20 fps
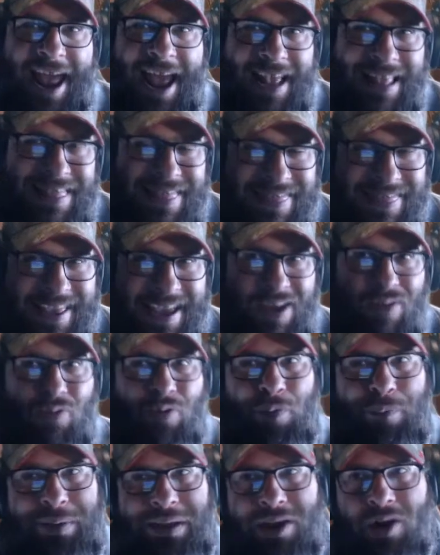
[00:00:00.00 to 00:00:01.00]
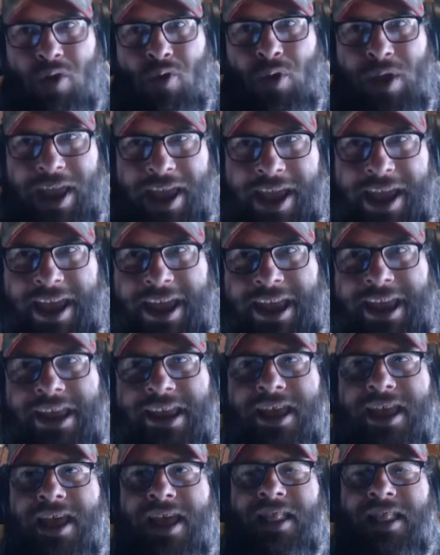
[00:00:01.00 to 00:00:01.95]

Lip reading: I think we'll be okay.